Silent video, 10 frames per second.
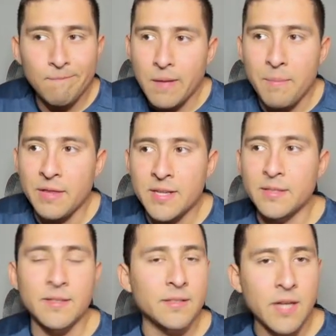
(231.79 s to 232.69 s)
I mean, this
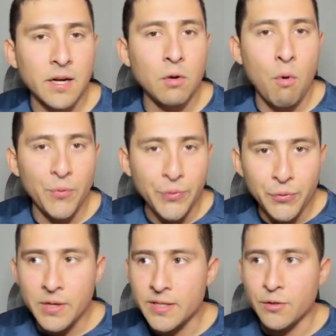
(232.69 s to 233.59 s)
is exactly what we
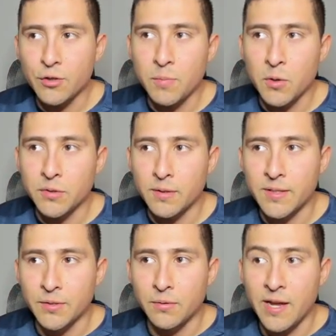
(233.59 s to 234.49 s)
do. This, I just posted
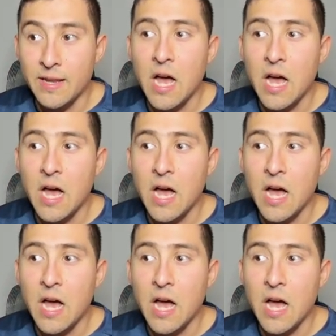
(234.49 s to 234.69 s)
this today.